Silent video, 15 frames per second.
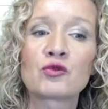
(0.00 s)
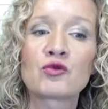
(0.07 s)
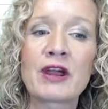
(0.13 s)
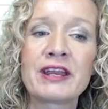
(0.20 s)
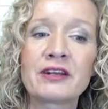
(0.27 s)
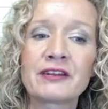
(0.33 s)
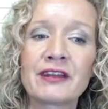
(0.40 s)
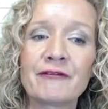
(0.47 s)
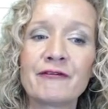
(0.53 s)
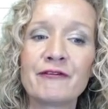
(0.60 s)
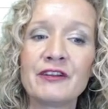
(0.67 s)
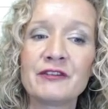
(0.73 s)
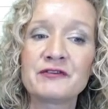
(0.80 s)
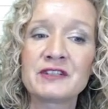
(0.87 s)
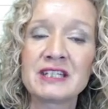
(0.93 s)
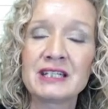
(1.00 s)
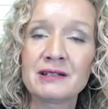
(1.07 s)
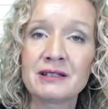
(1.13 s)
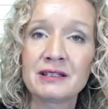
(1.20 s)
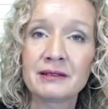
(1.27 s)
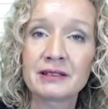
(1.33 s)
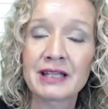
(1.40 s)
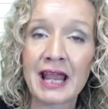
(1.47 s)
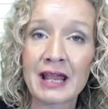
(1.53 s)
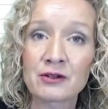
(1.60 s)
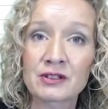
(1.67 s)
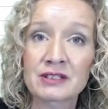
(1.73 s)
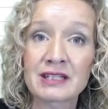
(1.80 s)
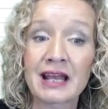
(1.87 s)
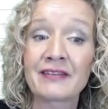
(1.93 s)
it greater than
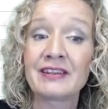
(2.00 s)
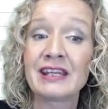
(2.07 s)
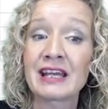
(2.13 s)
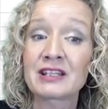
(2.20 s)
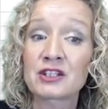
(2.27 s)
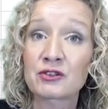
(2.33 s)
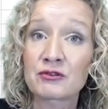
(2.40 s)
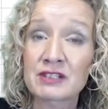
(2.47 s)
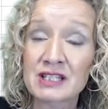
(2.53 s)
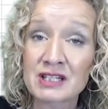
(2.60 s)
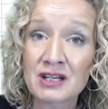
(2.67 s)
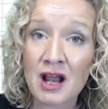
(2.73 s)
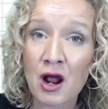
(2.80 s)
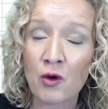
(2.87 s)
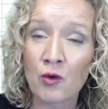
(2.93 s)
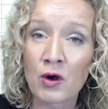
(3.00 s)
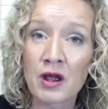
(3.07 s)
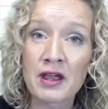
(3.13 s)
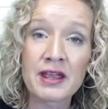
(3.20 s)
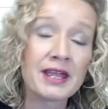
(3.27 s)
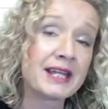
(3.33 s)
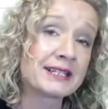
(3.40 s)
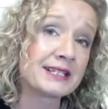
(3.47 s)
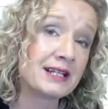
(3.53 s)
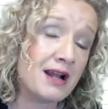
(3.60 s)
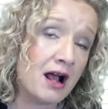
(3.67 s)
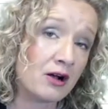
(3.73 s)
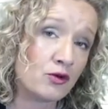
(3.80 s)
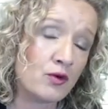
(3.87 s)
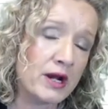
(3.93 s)
15,000? And the answer is no, it's
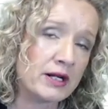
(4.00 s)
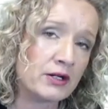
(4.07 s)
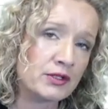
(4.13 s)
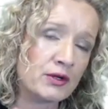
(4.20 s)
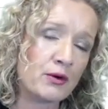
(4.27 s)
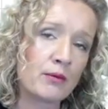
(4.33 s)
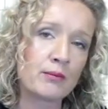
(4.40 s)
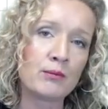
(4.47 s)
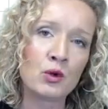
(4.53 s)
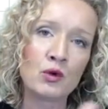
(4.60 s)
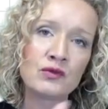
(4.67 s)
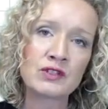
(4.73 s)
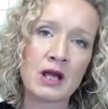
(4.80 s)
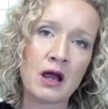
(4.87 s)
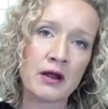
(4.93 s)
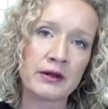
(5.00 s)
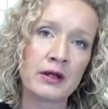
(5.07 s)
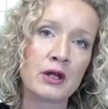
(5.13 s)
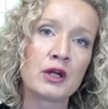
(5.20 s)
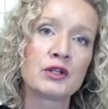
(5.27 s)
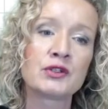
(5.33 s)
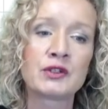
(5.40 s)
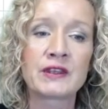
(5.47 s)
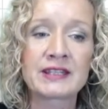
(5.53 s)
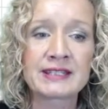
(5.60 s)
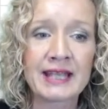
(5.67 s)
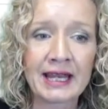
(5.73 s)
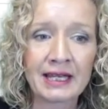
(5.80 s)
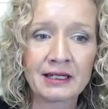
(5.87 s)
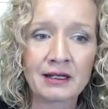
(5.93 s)
not greater. So it moves on to the
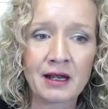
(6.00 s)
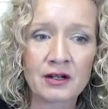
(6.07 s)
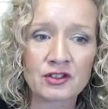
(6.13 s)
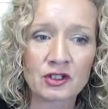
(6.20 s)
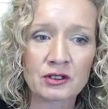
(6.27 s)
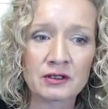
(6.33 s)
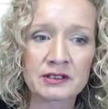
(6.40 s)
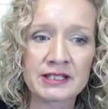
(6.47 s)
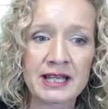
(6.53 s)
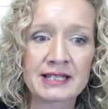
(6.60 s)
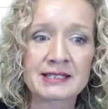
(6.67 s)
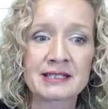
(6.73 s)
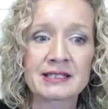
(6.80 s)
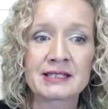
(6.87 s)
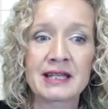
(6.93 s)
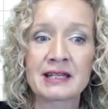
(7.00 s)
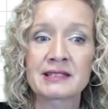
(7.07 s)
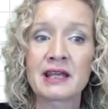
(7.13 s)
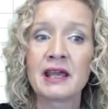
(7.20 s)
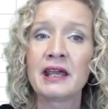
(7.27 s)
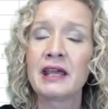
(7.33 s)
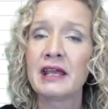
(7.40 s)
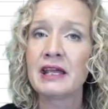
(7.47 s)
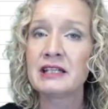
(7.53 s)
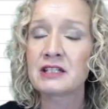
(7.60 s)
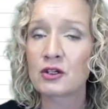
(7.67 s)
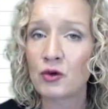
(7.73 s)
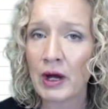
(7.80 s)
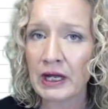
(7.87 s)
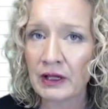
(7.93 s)
second logical test and says, is
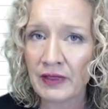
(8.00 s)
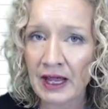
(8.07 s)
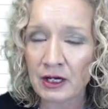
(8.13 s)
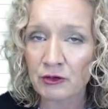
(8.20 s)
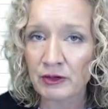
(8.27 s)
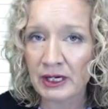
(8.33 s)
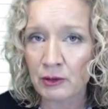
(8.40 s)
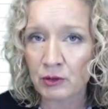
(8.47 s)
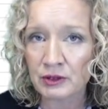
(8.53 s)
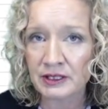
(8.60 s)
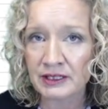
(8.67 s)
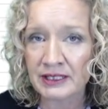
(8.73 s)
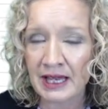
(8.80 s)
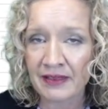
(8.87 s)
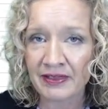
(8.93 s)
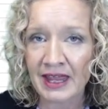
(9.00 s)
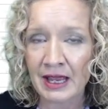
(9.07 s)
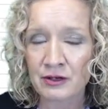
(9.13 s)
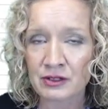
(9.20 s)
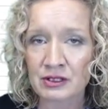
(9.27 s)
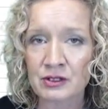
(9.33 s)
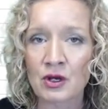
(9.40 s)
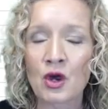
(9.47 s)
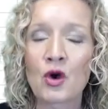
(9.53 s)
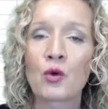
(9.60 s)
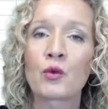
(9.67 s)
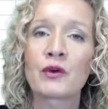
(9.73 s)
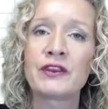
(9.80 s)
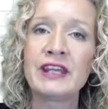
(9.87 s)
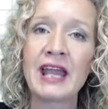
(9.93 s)
it greater than or equal to 10,000?
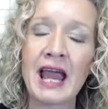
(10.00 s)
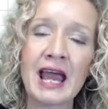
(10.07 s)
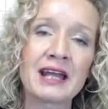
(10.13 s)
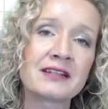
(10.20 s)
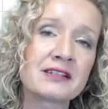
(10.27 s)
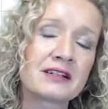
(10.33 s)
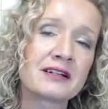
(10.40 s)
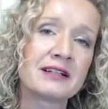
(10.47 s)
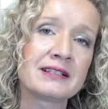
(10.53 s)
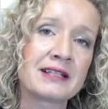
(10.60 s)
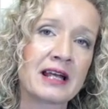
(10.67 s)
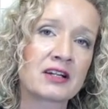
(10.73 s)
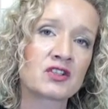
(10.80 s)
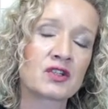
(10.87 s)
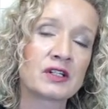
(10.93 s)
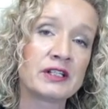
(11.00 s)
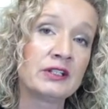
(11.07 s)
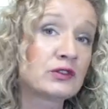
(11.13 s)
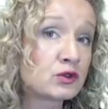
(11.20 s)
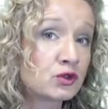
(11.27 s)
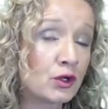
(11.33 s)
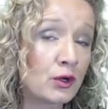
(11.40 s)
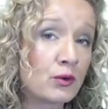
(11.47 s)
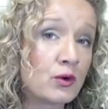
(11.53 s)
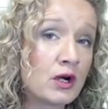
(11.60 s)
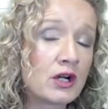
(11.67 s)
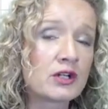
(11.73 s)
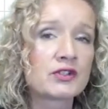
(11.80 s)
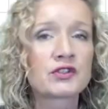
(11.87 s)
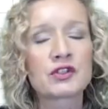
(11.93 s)
Where the answer is actually true.
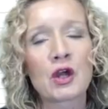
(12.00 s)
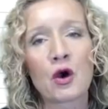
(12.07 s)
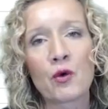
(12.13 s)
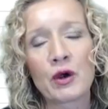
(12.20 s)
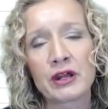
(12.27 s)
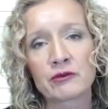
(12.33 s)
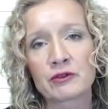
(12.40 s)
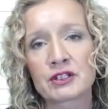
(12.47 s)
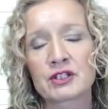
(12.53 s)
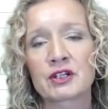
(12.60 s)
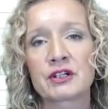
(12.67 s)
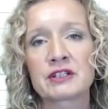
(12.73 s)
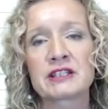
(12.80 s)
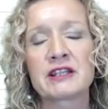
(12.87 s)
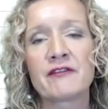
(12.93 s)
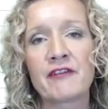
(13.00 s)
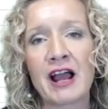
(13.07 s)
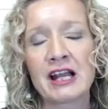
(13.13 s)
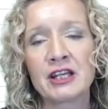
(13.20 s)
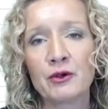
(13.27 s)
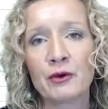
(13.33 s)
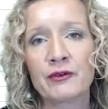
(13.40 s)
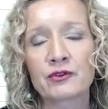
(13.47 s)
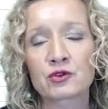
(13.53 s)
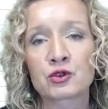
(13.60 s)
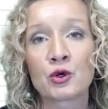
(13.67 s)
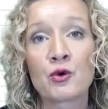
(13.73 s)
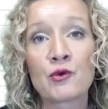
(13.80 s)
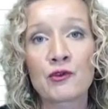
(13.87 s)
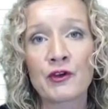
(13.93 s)
So it returns the value of
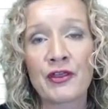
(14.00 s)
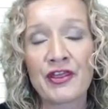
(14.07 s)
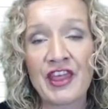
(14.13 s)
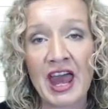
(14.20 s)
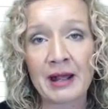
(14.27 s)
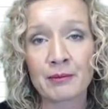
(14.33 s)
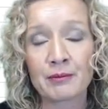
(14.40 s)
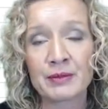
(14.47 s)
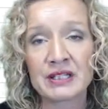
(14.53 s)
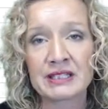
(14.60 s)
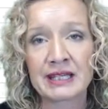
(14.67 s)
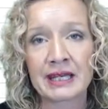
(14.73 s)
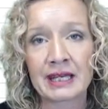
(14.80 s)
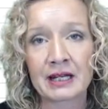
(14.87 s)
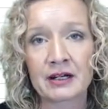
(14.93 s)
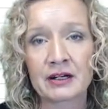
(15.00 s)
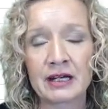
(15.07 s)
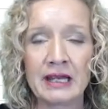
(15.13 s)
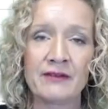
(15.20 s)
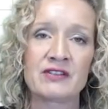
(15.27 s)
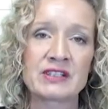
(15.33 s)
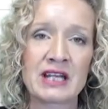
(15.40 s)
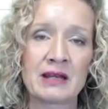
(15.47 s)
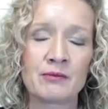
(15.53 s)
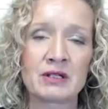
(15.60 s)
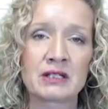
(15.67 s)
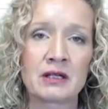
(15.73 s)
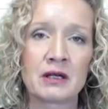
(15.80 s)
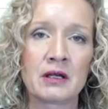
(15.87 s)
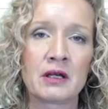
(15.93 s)
true for that particular if
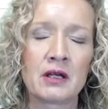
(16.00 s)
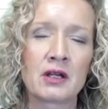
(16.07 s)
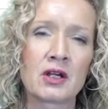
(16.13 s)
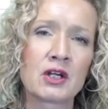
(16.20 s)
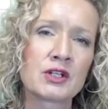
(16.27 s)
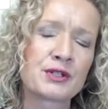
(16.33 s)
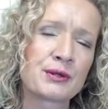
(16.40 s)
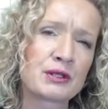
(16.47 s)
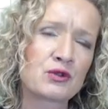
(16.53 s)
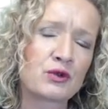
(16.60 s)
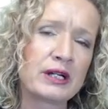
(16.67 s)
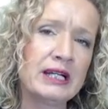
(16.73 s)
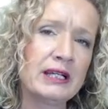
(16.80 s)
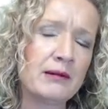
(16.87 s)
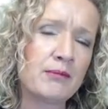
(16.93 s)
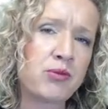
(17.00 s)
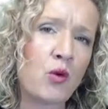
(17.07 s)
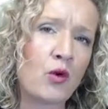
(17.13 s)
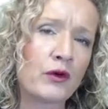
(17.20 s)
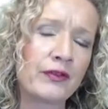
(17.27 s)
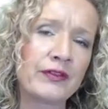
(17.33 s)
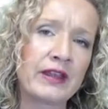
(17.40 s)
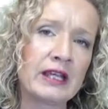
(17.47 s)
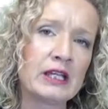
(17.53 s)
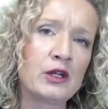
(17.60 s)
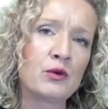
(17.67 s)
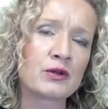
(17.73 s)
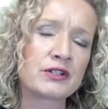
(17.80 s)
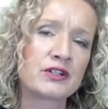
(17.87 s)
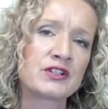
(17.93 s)
statement. So it's really important that
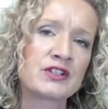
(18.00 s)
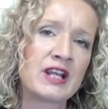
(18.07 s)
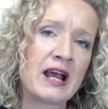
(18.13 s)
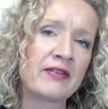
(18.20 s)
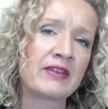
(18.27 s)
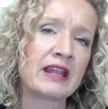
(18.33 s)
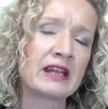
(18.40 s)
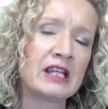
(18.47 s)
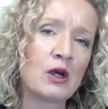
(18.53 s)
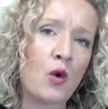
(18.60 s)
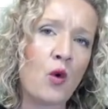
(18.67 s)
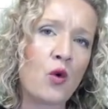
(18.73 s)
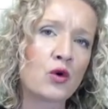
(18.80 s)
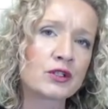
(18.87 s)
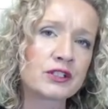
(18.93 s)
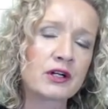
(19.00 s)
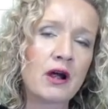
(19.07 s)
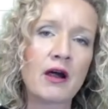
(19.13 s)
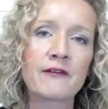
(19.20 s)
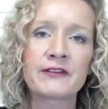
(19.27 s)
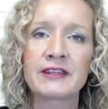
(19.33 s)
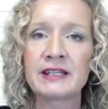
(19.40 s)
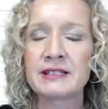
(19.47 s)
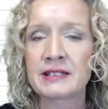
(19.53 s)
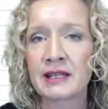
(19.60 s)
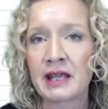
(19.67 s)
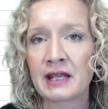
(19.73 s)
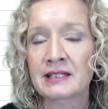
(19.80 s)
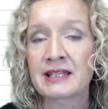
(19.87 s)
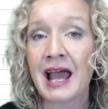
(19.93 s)
you understand that the order of these
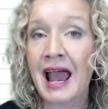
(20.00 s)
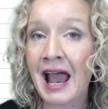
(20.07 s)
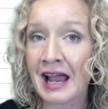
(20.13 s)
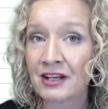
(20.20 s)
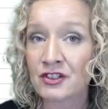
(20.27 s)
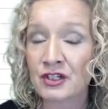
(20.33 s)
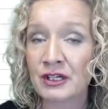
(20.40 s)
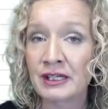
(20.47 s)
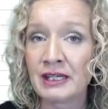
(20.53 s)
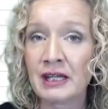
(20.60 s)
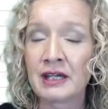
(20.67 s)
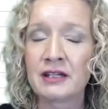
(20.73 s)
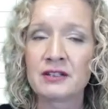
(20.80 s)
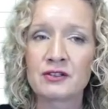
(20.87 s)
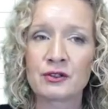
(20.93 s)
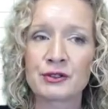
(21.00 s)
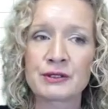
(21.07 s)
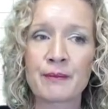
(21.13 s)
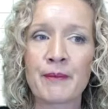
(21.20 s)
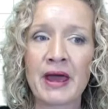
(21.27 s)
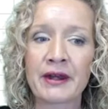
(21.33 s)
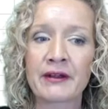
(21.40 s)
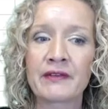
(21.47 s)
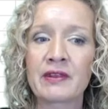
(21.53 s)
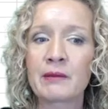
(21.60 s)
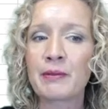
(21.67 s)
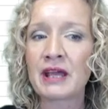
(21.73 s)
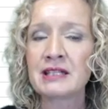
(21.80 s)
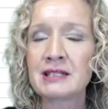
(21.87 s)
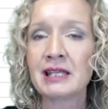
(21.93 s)
things actually does matter. And the
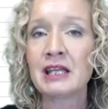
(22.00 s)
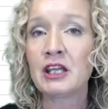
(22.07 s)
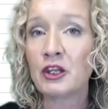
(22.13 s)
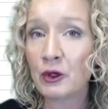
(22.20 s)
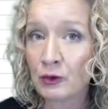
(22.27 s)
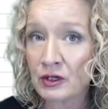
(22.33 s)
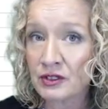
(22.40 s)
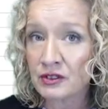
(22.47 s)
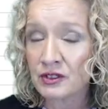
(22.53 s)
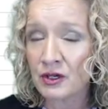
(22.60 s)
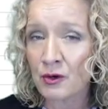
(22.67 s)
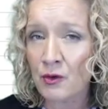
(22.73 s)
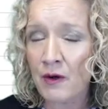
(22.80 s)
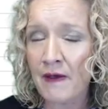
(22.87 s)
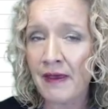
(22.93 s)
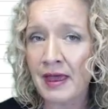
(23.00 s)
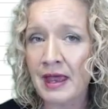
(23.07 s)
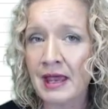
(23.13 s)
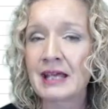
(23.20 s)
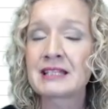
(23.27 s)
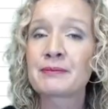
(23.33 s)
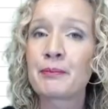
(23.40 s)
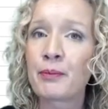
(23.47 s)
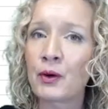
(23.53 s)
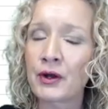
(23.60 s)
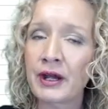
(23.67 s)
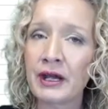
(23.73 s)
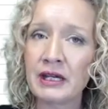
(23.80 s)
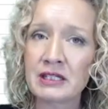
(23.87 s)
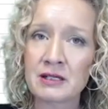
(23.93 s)
best thing you can do is
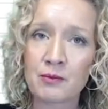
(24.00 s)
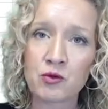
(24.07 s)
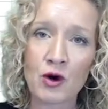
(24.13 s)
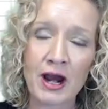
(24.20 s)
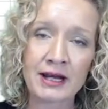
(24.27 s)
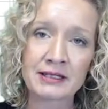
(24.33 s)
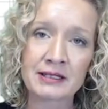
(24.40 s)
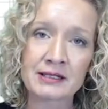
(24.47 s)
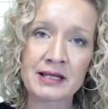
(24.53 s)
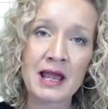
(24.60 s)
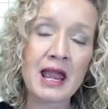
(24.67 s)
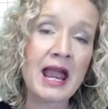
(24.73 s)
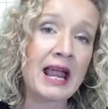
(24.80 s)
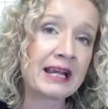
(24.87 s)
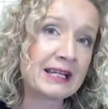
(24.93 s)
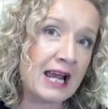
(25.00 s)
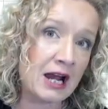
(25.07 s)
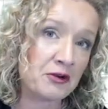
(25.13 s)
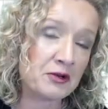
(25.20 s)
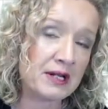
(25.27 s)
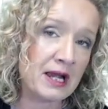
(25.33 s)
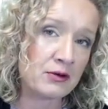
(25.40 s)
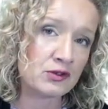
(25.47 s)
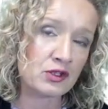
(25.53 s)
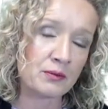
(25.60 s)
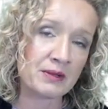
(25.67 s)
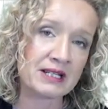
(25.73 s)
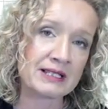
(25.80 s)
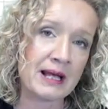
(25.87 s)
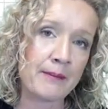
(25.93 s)
put it into practice and carry out
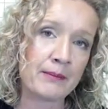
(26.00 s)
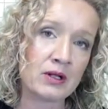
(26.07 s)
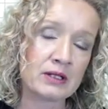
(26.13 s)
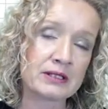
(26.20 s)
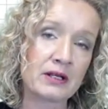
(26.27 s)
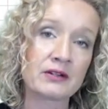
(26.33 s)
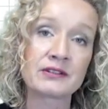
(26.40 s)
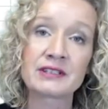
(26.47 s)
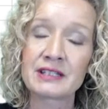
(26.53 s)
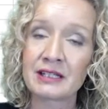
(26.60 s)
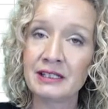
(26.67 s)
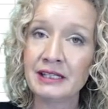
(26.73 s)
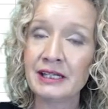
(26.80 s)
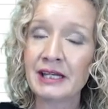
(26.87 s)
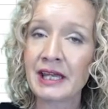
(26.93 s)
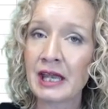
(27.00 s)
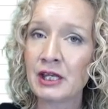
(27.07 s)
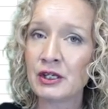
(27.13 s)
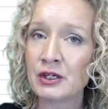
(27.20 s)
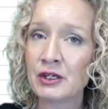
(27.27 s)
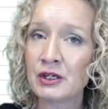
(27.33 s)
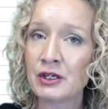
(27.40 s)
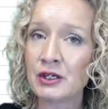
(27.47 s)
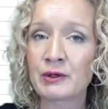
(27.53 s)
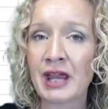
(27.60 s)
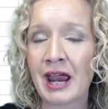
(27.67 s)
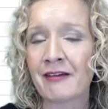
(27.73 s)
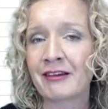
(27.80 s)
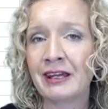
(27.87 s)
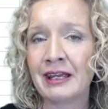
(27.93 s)
some examples until you get used to
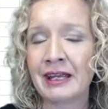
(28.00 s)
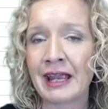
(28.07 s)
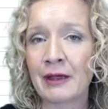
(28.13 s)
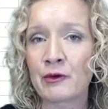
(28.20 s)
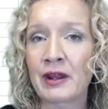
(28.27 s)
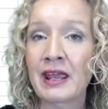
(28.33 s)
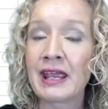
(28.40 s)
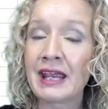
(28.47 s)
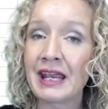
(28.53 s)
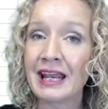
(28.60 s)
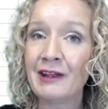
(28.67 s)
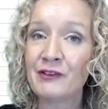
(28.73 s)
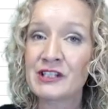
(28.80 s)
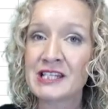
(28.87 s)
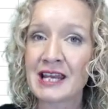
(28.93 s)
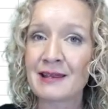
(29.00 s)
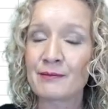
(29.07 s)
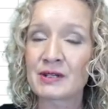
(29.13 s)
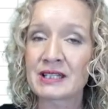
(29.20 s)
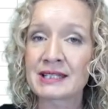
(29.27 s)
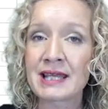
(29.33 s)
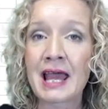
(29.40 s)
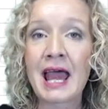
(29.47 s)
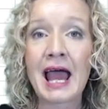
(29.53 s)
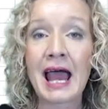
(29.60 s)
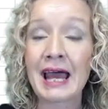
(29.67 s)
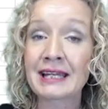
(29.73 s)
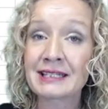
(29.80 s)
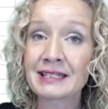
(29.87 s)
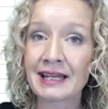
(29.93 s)
carrying out if statements
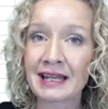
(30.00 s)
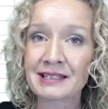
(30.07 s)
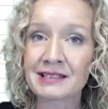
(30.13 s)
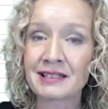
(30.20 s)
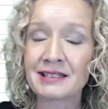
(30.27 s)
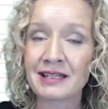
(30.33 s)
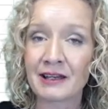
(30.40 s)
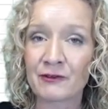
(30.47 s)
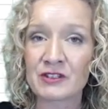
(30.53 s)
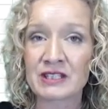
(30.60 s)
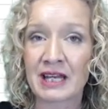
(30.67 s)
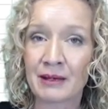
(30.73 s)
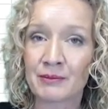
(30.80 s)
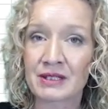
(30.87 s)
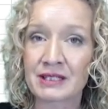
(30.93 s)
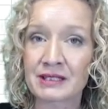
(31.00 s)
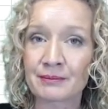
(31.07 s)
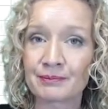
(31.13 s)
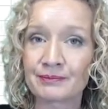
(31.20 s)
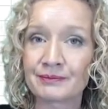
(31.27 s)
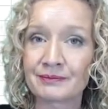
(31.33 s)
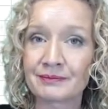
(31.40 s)
and nested if statements.